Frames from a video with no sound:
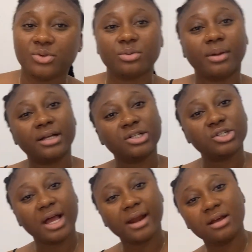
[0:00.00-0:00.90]
to my
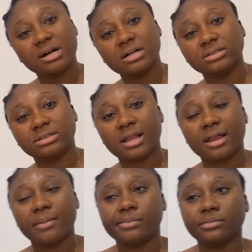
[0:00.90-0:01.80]
channel let
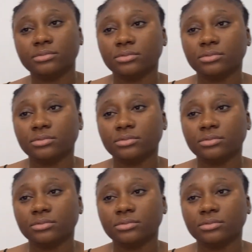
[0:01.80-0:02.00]
them